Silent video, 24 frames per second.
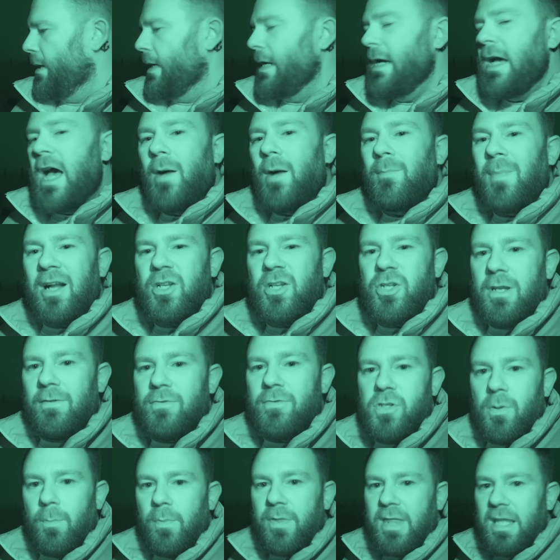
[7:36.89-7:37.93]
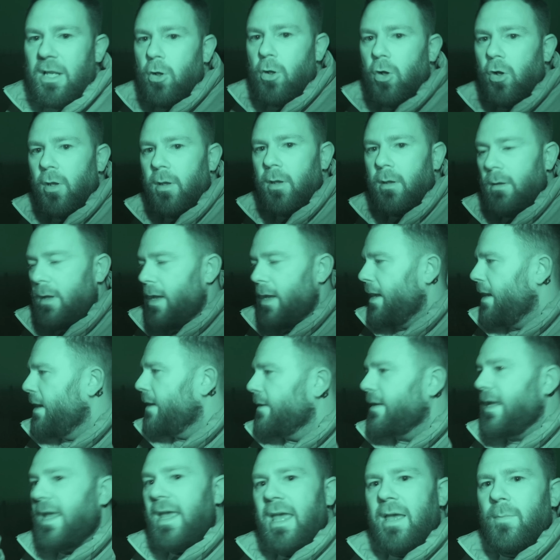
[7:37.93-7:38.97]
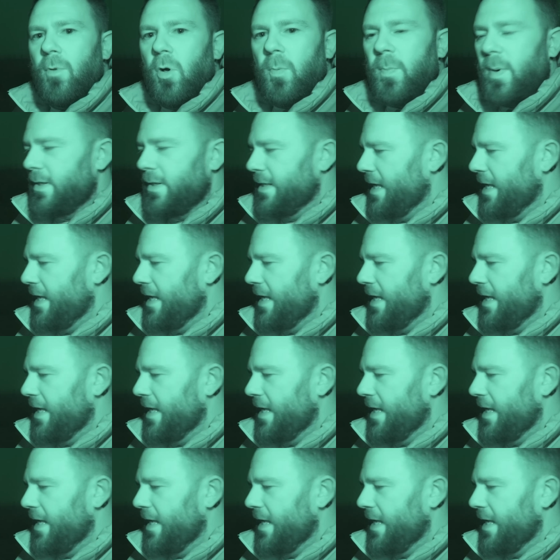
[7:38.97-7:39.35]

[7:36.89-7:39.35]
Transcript: Imagine if something came up on it,